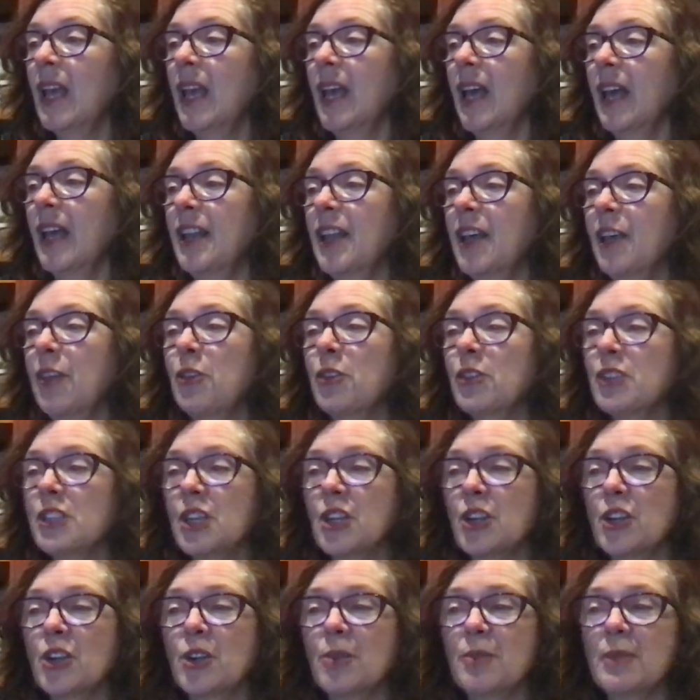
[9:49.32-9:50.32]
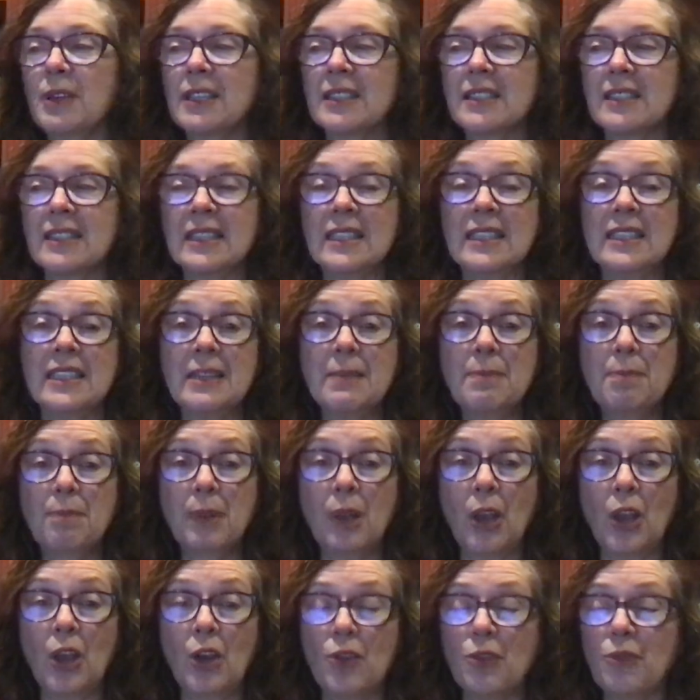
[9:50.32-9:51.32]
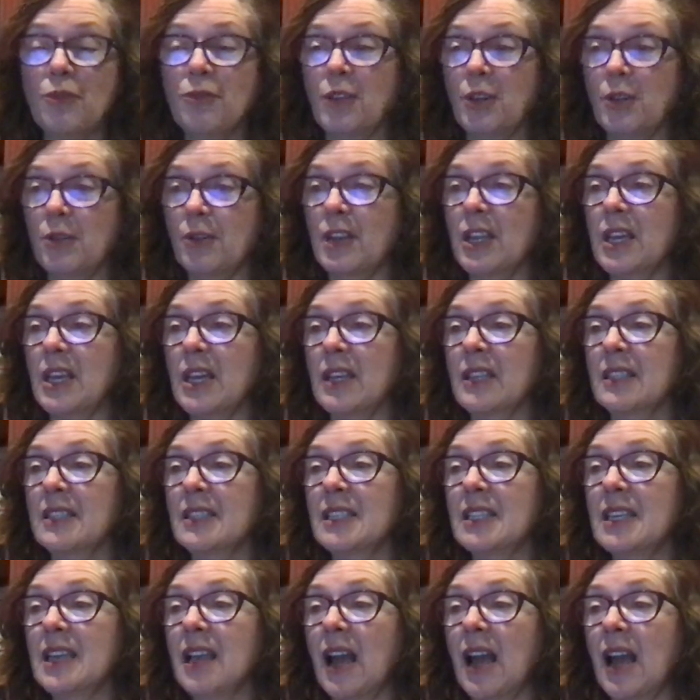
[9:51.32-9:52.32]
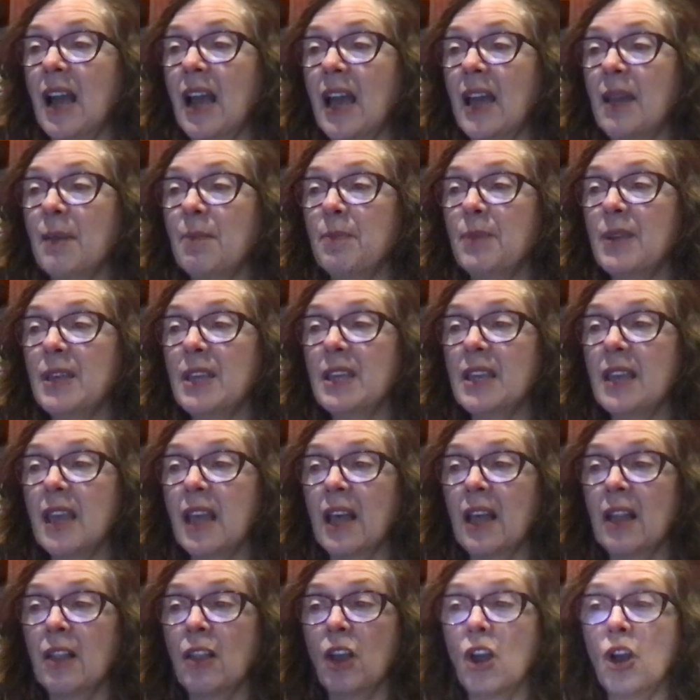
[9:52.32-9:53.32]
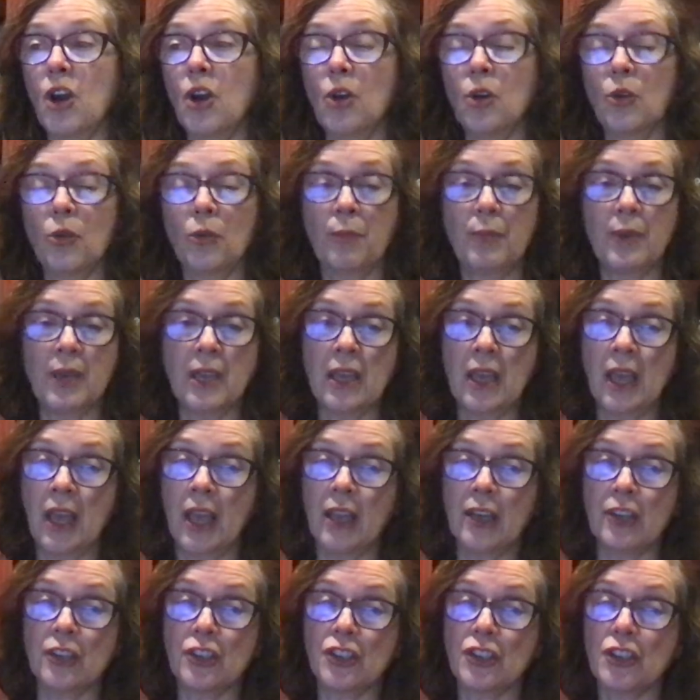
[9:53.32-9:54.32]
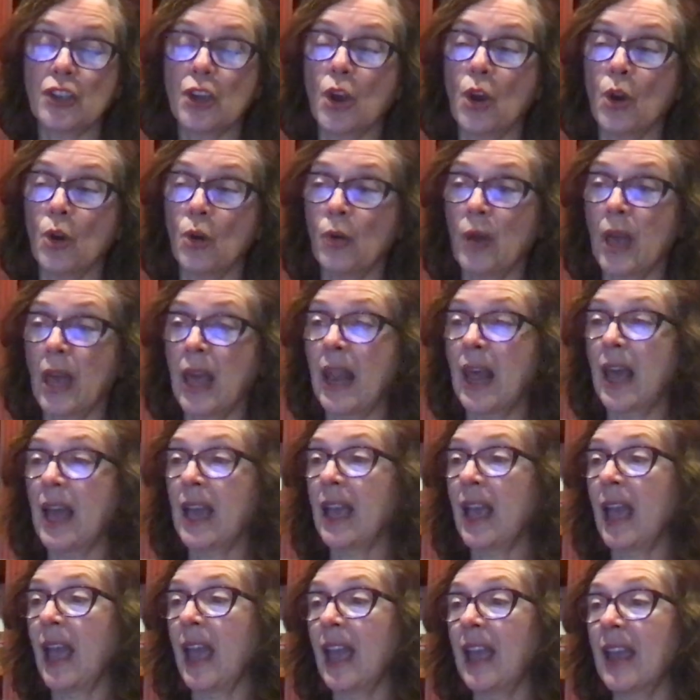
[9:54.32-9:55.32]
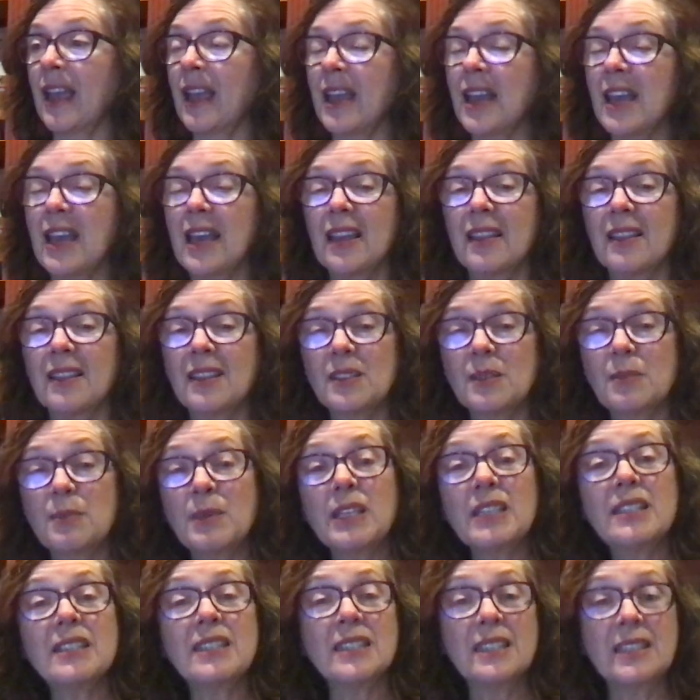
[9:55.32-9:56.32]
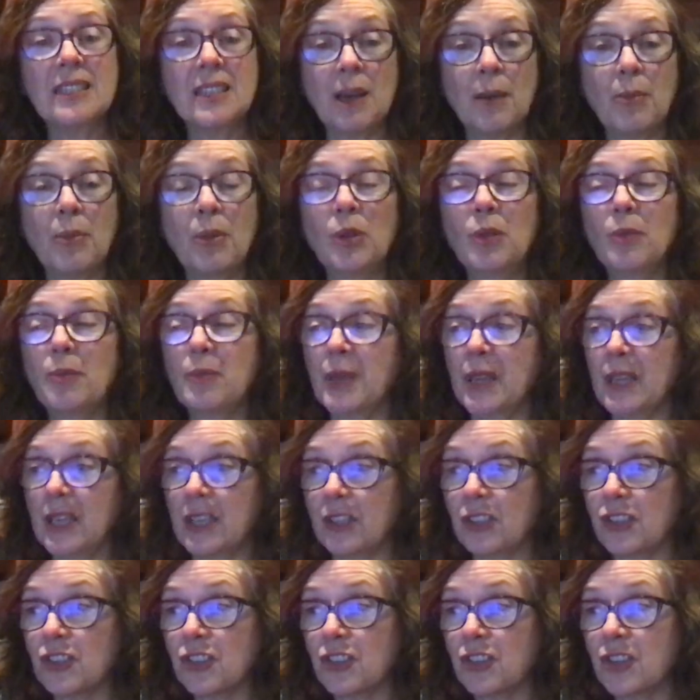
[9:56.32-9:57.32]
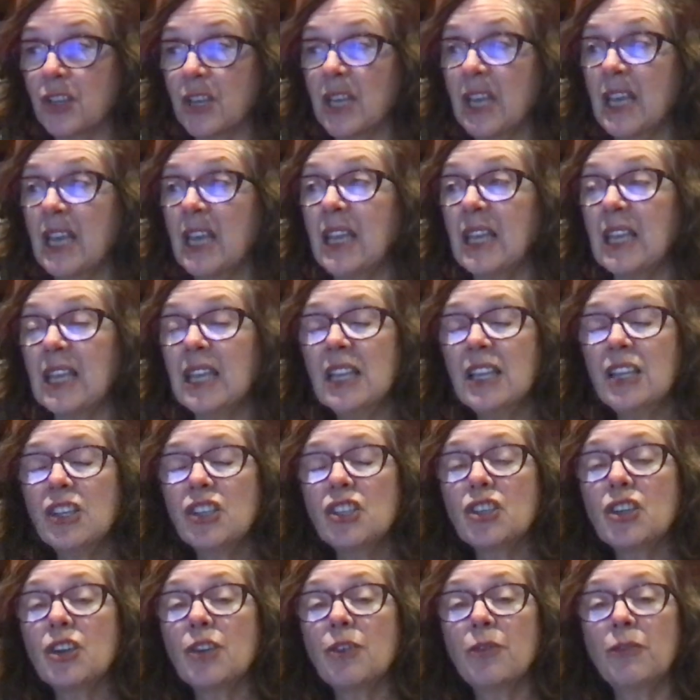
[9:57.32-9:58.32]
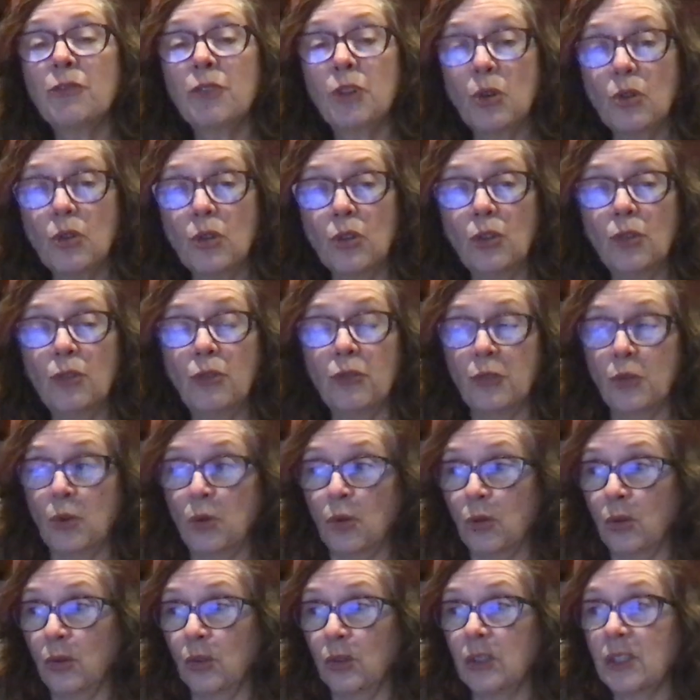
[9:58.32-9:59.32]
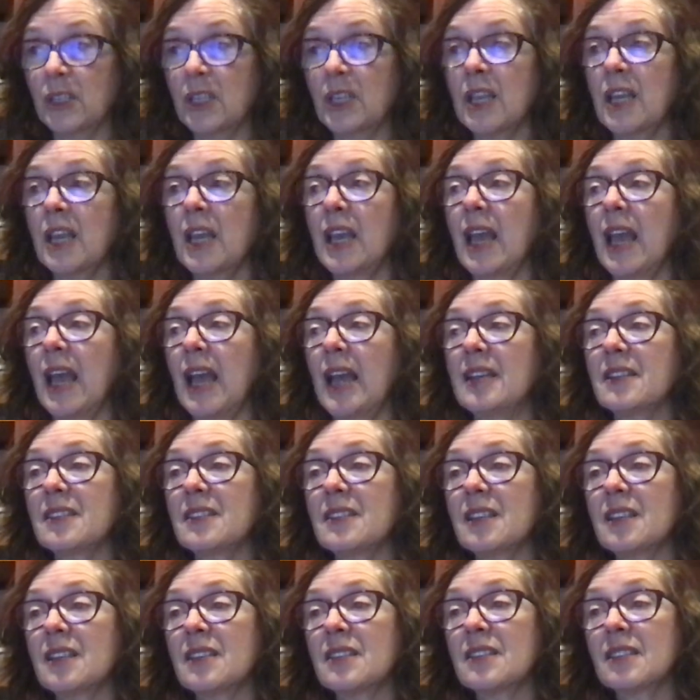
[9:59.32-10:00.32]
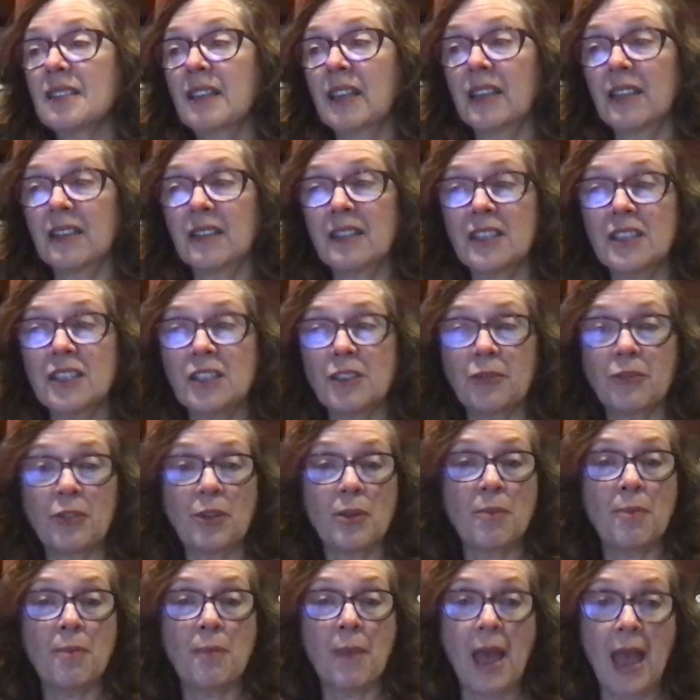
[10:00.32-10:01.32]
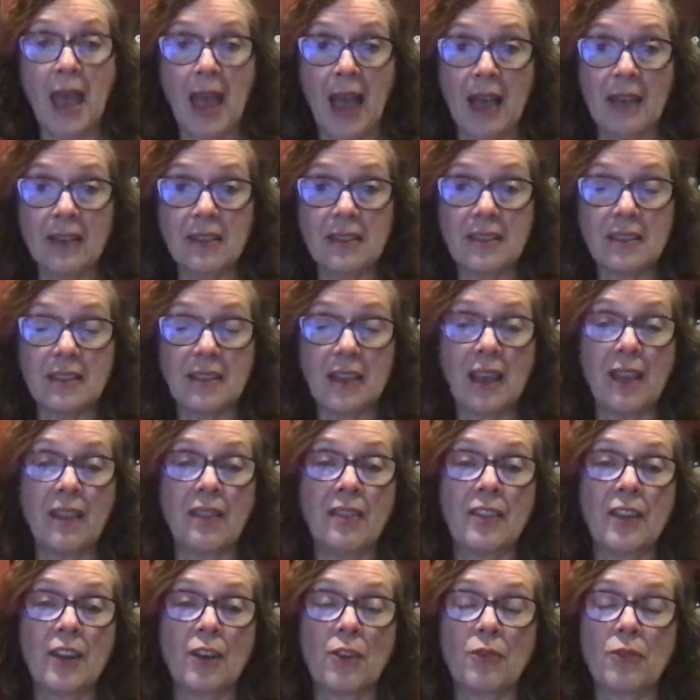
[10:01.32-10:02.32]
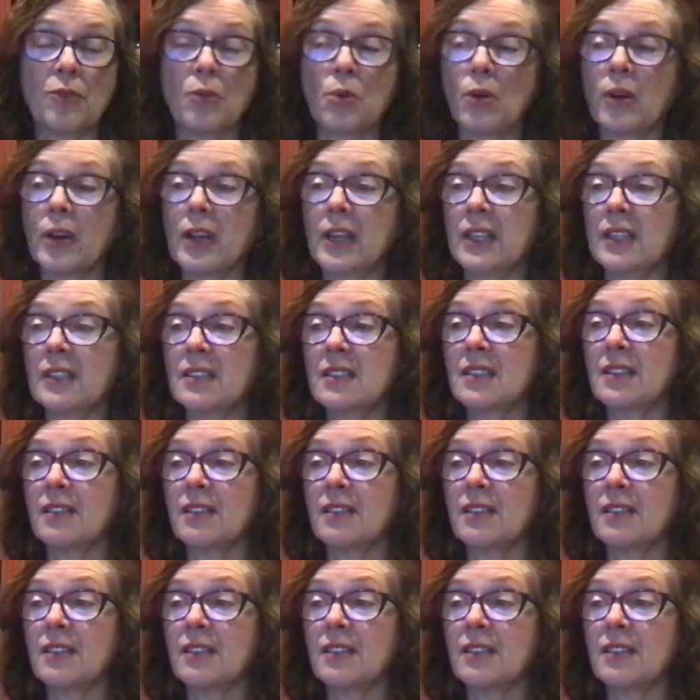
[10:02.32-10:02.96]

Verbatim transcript: Another term is diplophonia, D I P L O P H O N I A. This means double pitch. Each vocal fold has a slightly different mass and therefore it's